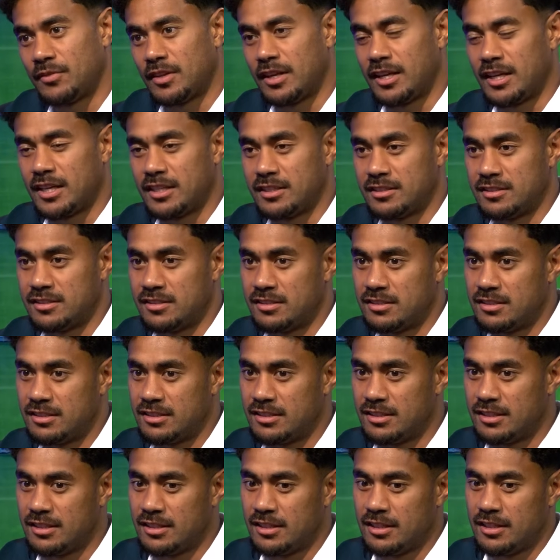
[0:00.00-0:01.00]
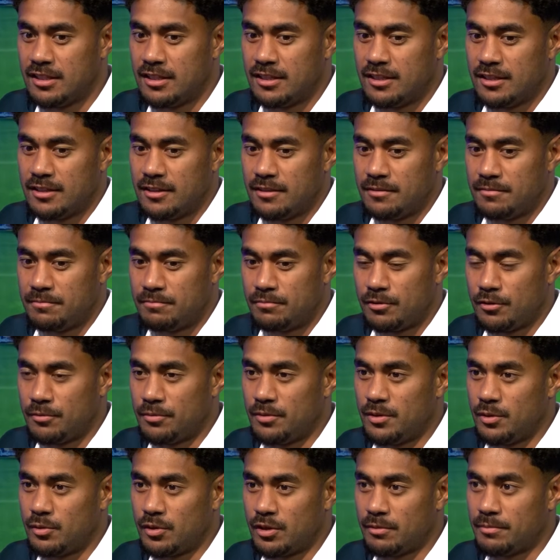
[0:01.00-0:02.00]
I guess
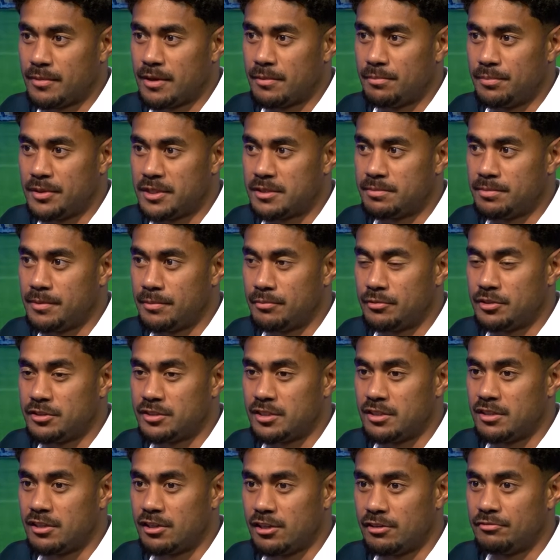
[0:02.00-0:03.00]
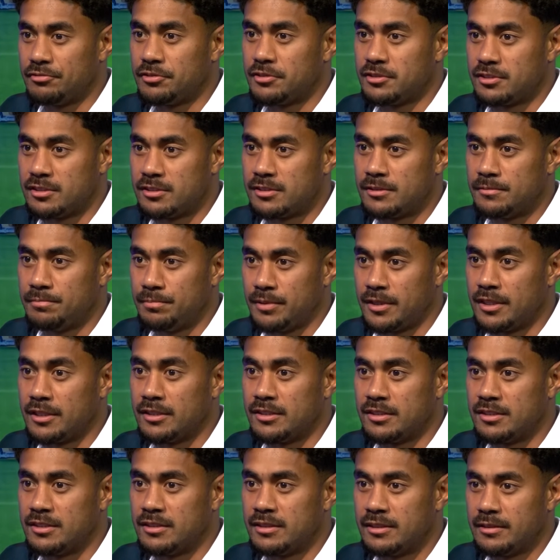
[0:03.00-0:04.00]
probably one of my best memories in life is
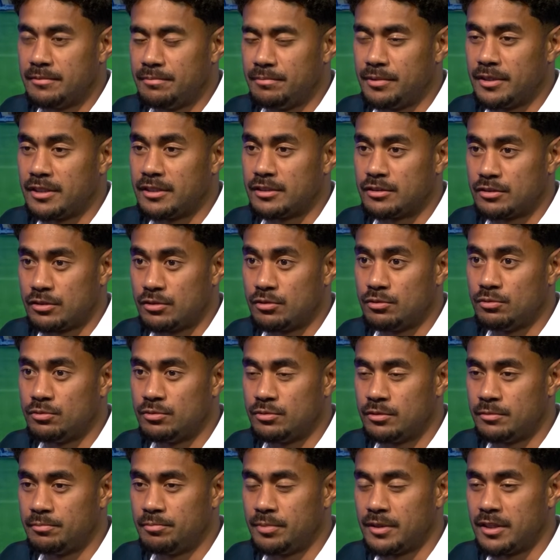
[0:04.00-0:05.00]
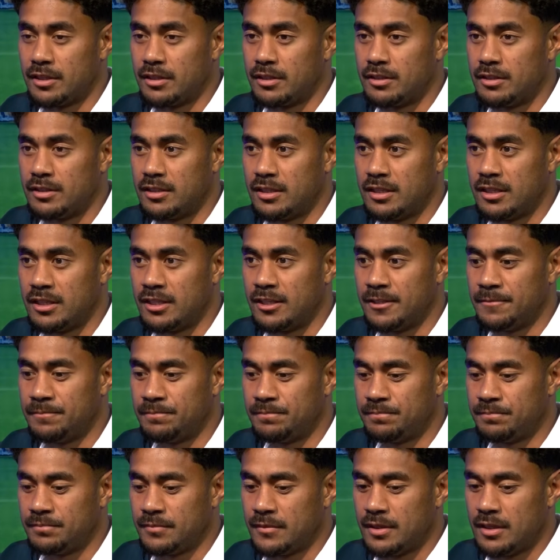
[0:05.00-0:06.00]
being in school, being at
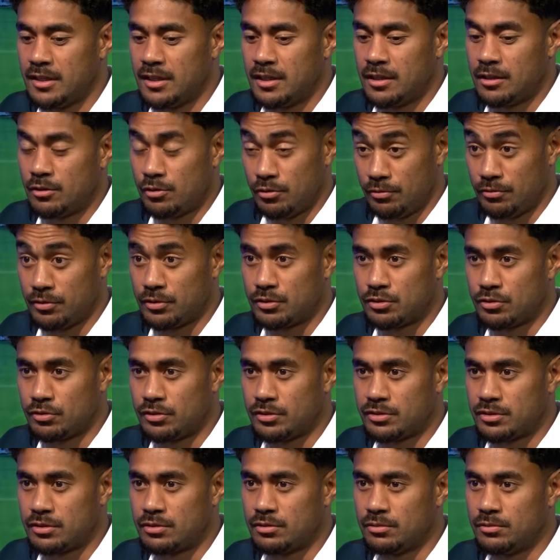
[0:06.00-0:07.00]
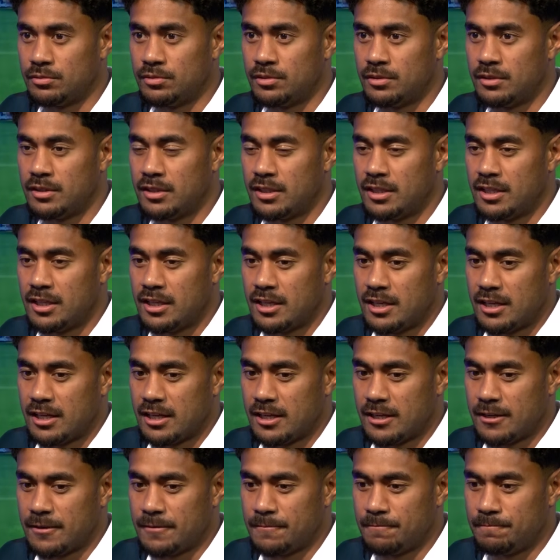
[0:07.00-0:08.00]
Queen Victoria School.
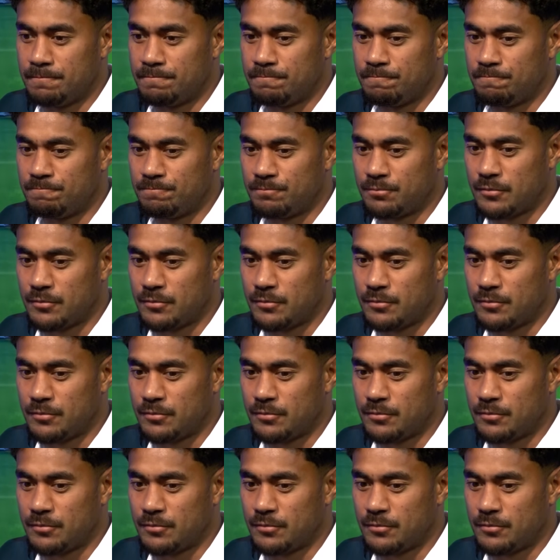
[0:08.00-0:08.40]
So